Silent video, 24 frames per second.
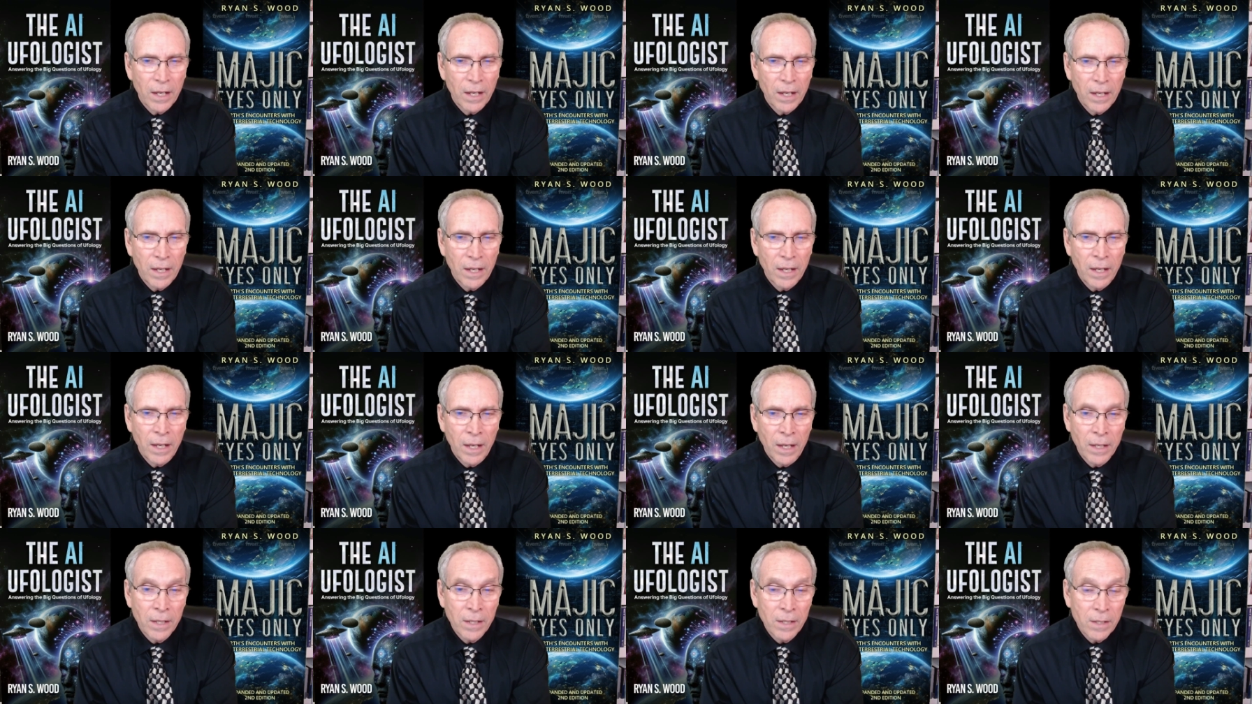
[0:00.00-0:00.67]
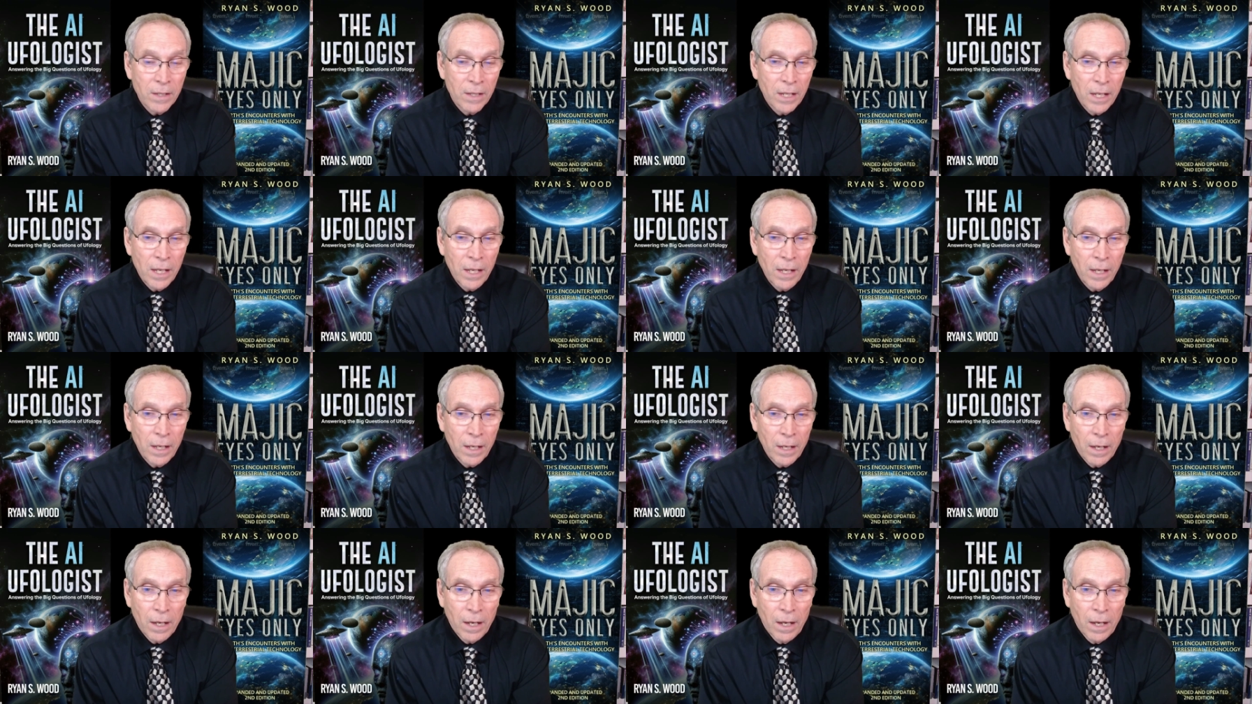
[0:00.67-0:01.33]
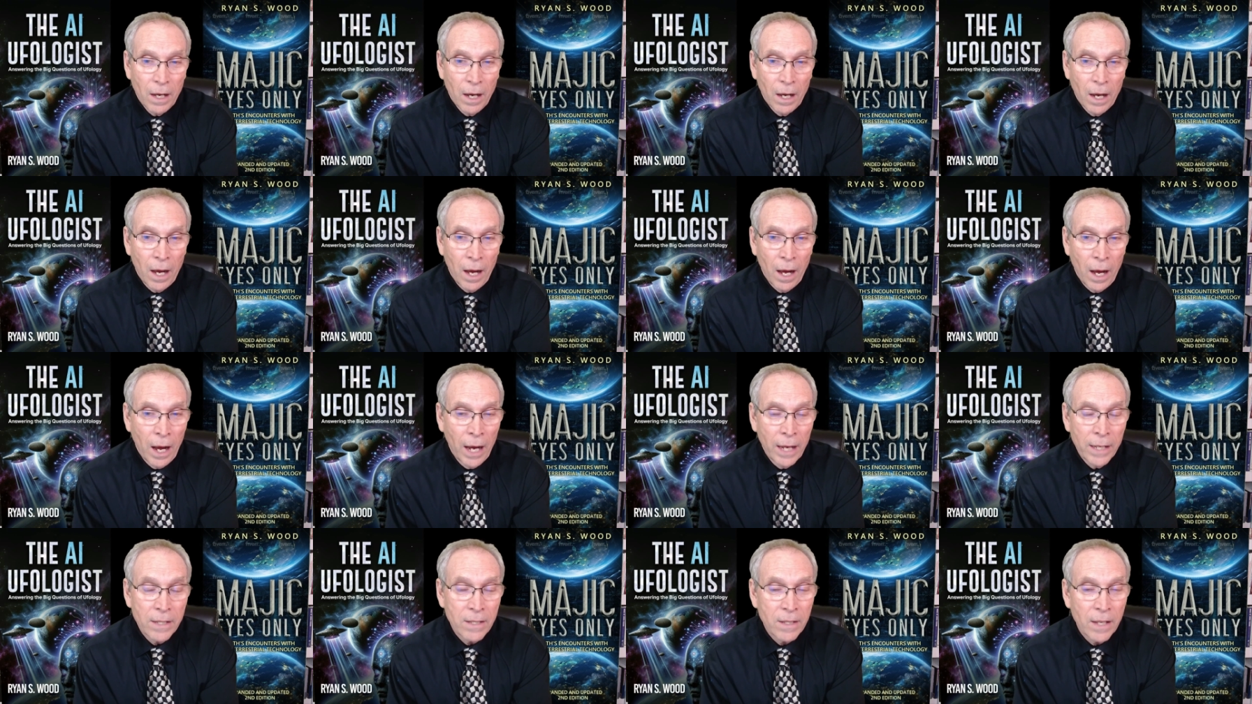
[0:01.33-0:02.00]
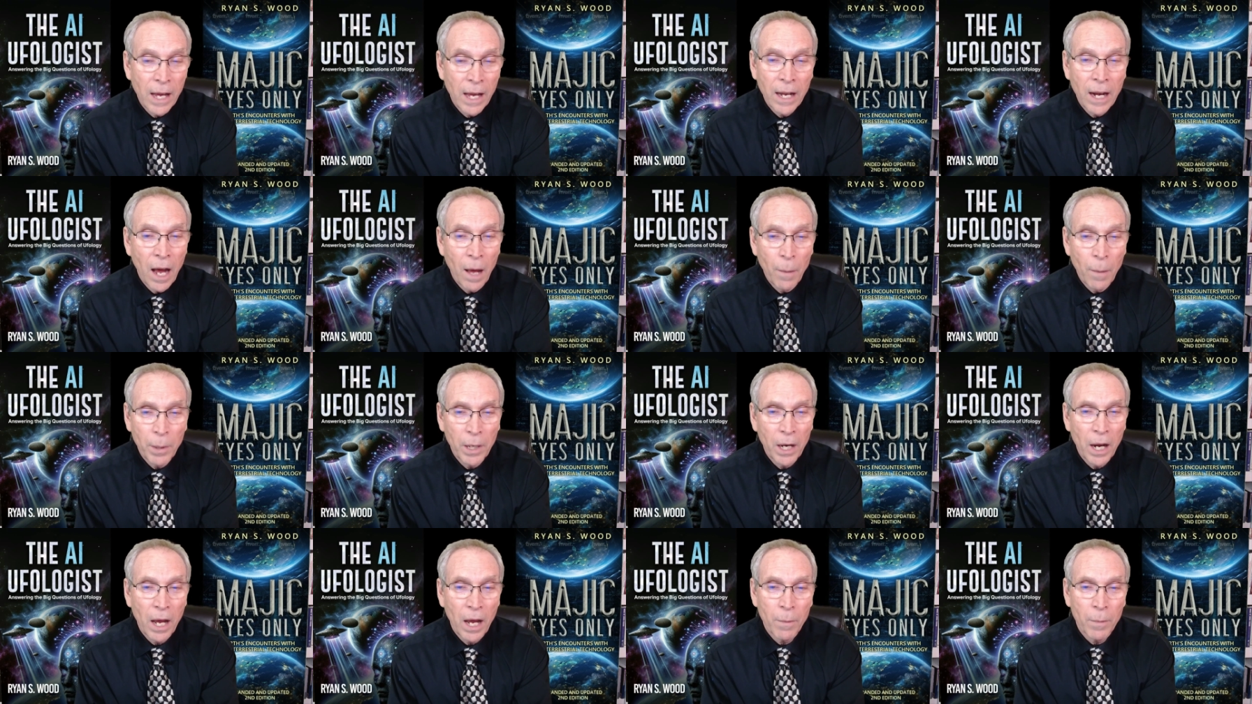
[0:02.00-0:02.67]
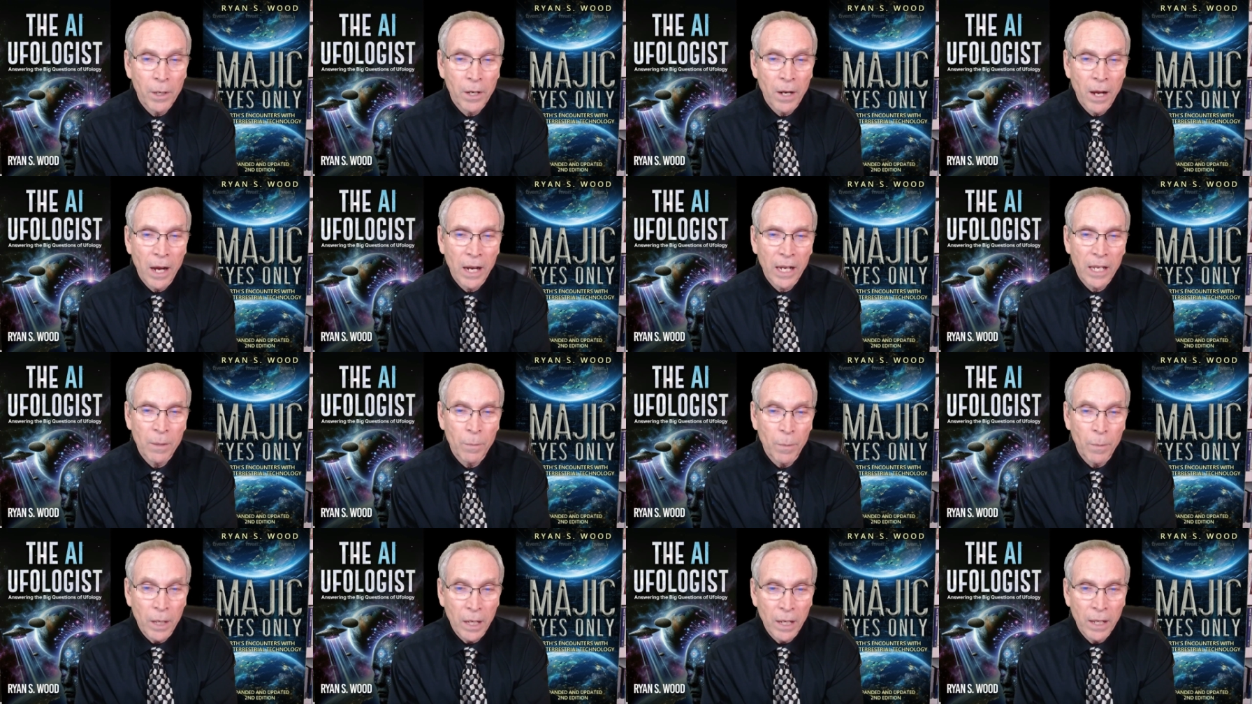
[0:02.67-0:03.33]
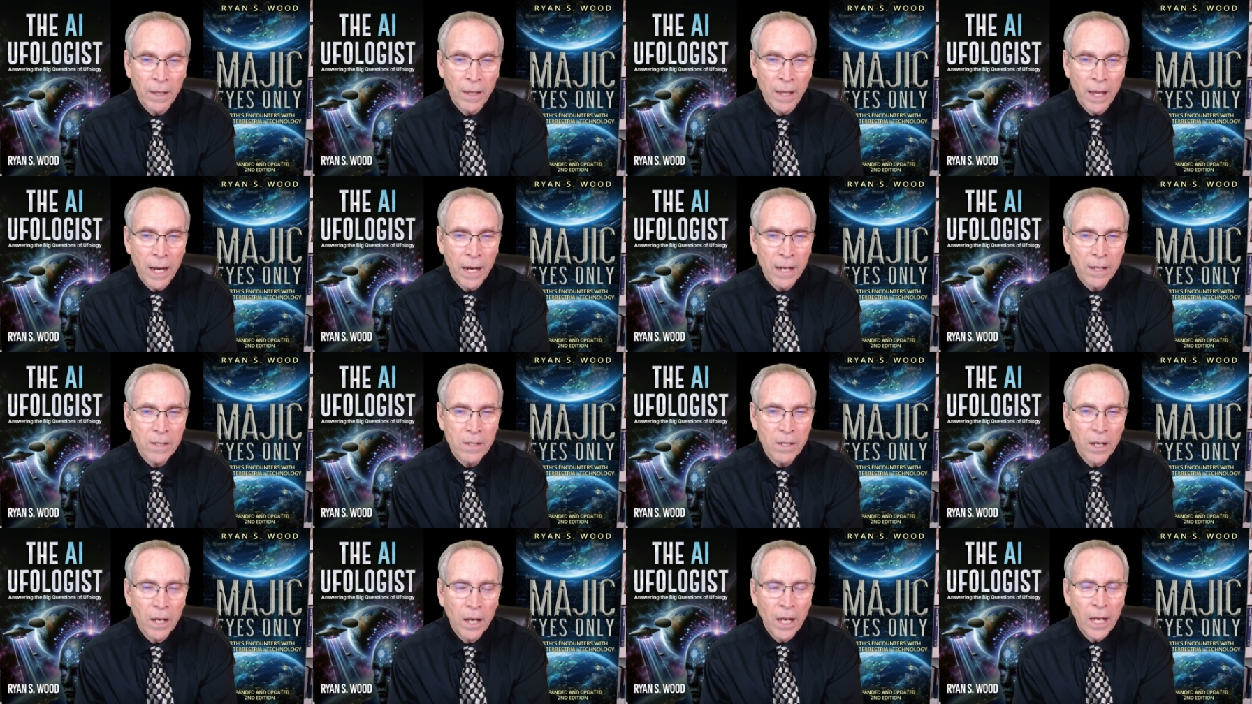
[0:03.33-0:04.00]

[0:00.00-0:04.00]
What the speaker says: is the Einstein Oppenheimer document, in that it's